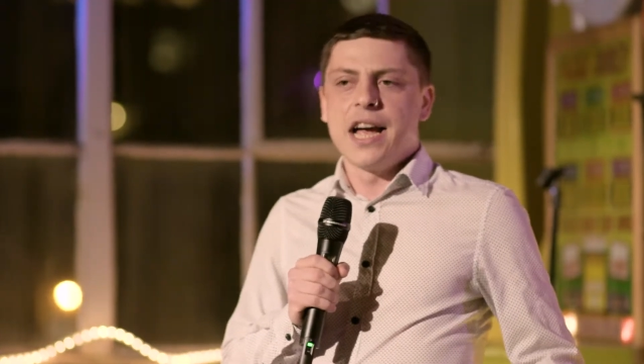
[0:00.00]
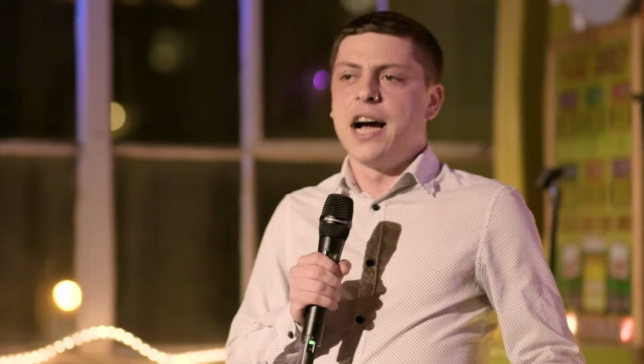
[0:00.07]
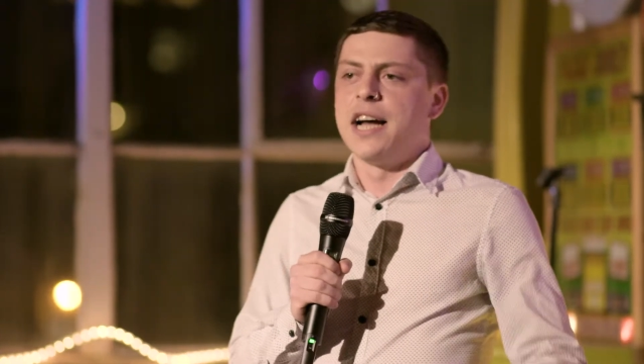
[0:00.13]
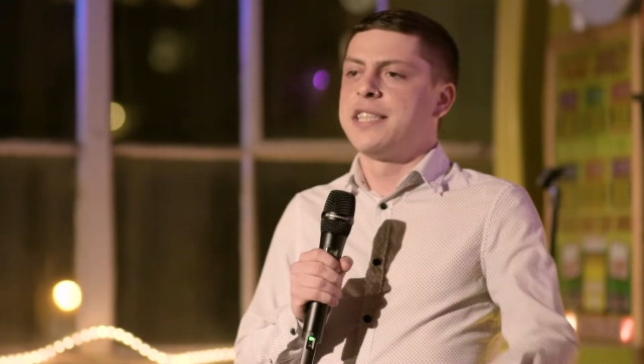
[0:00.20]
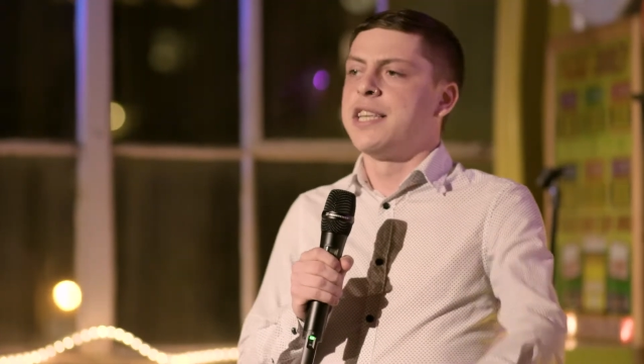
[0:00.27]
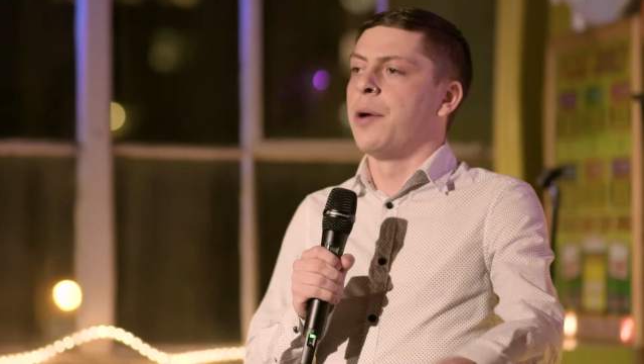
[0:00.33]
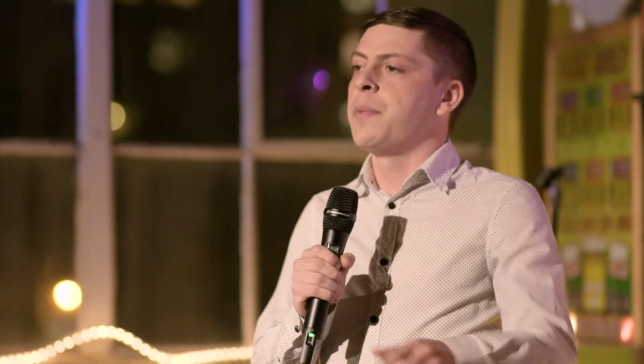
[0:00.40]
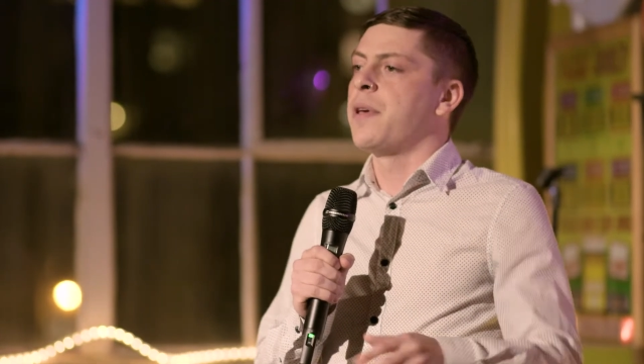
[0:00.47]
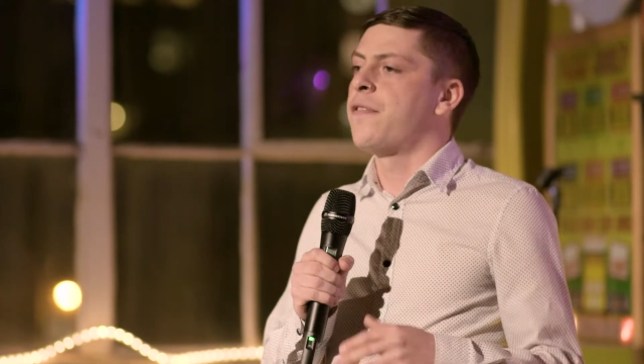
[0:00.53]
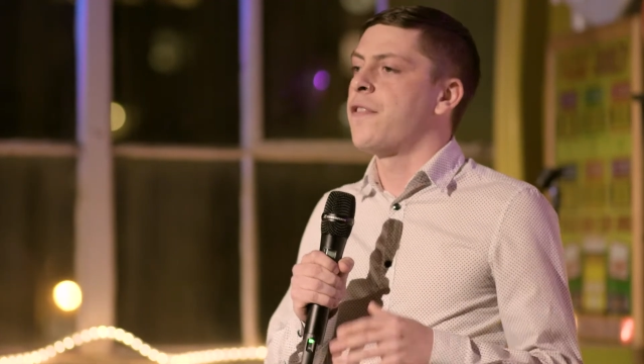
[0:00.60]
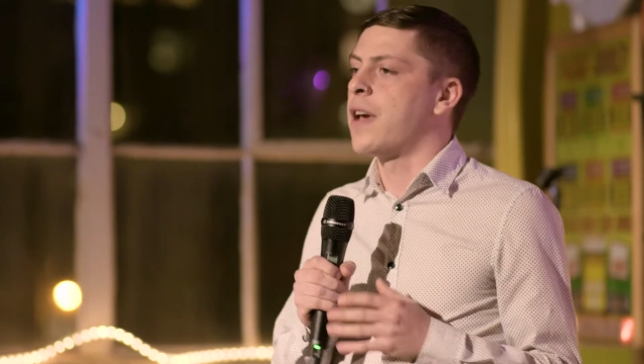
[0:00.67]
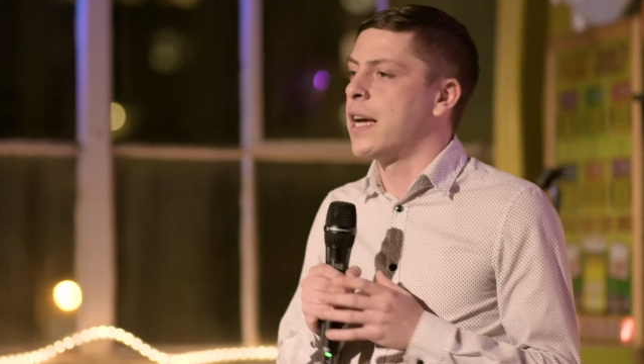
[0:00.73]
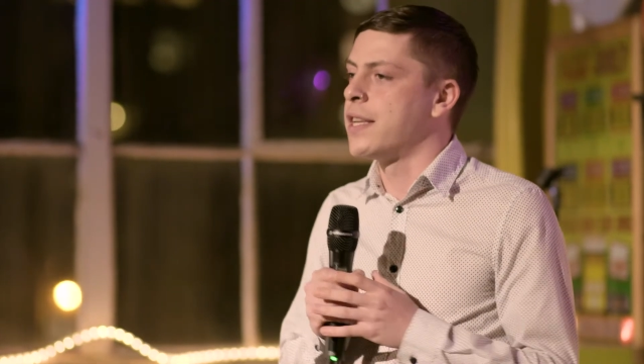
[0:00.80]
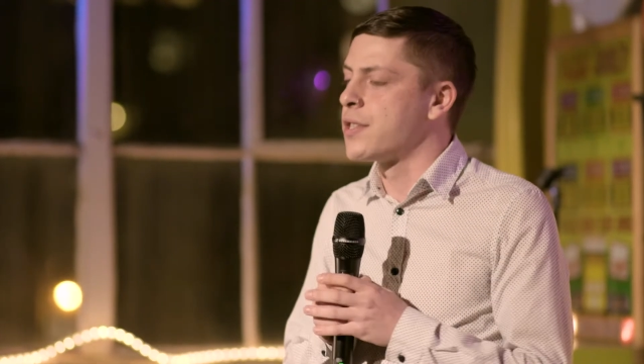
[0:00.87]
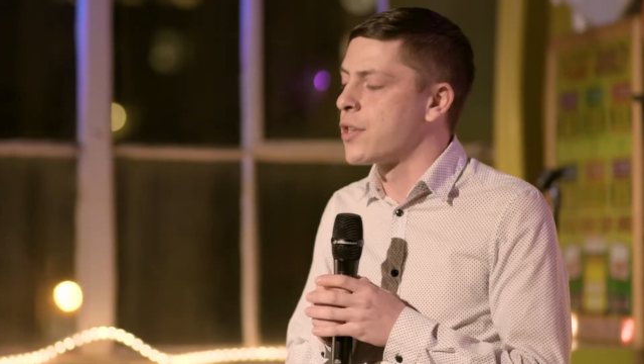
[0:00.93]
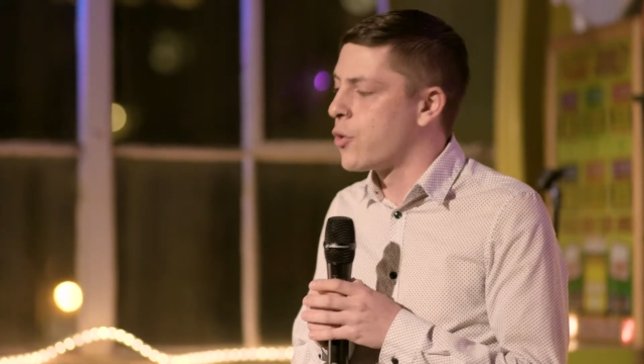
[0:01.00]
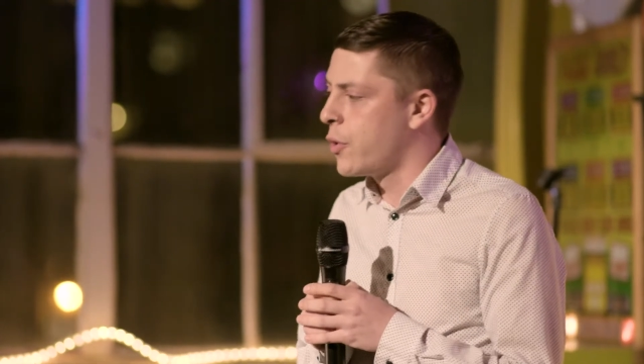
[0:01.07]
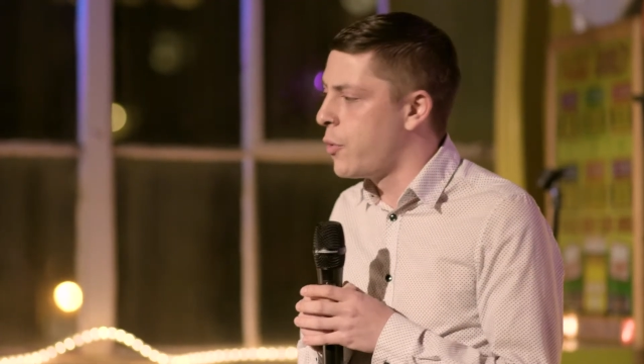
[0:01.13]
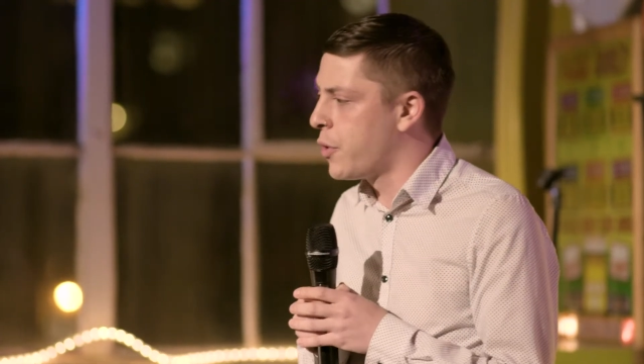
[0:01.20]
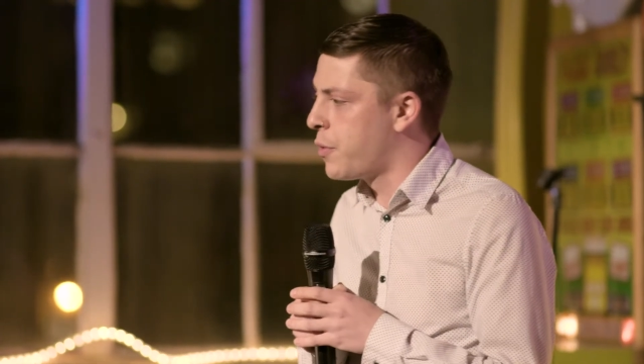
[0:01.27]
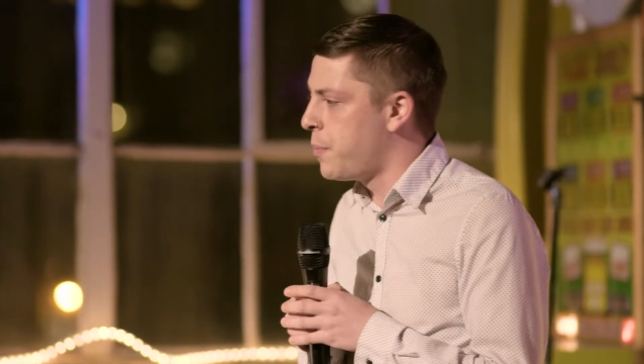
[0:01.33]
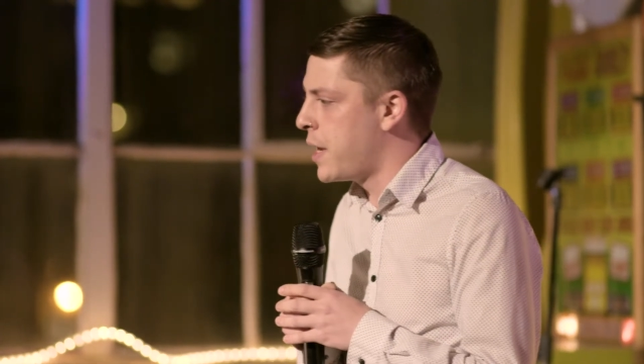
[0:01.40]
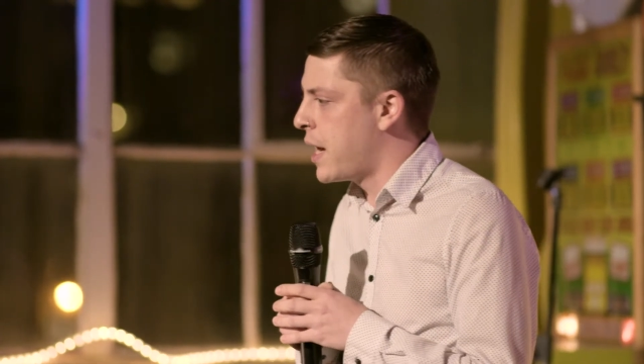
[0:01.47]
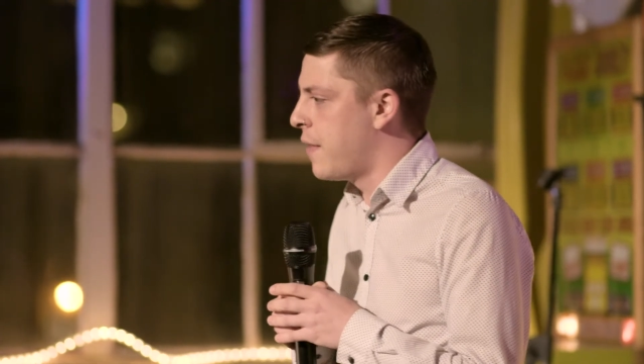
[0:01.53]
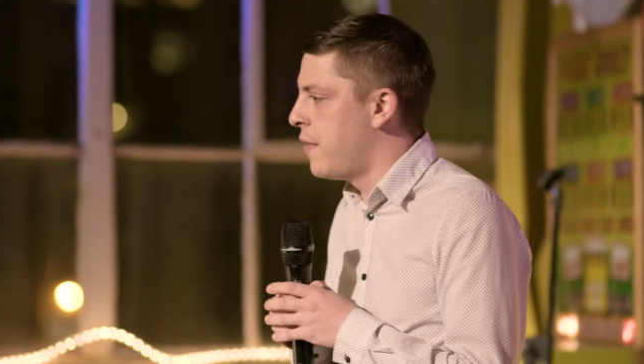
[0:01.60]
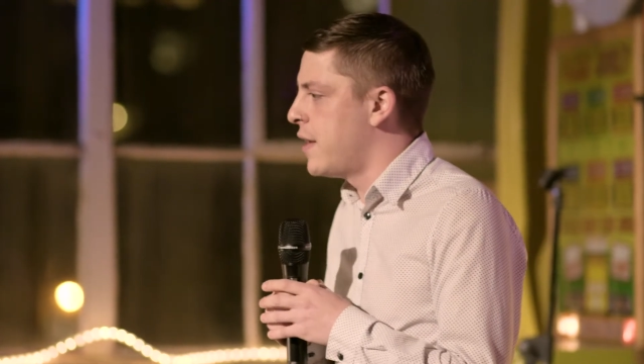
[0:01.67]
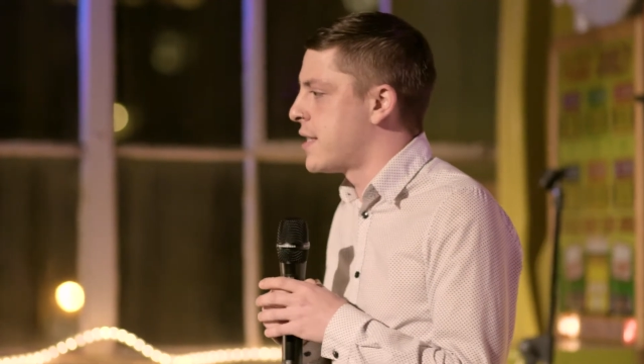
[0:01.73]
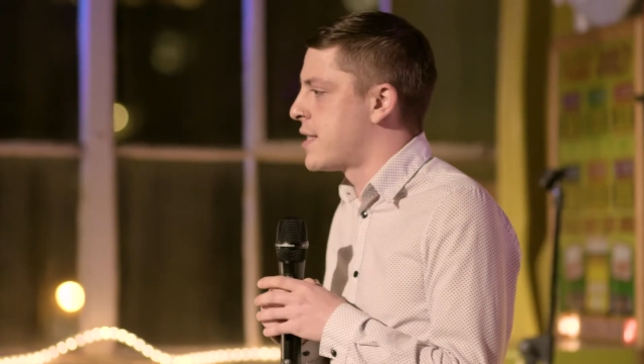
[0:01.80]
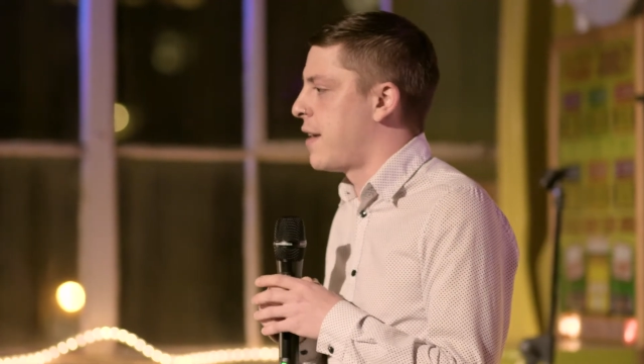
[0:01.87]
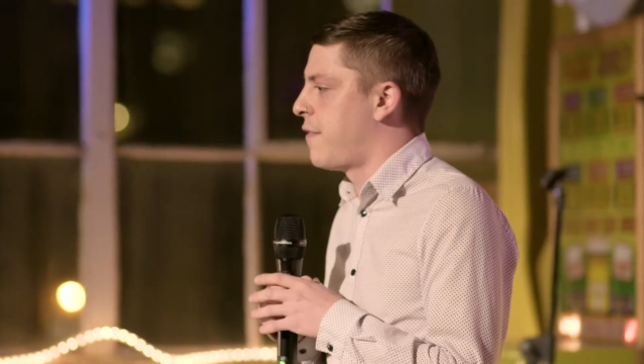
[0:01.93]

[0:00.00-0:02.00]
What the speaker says: Tell me if you guys agree with me on this.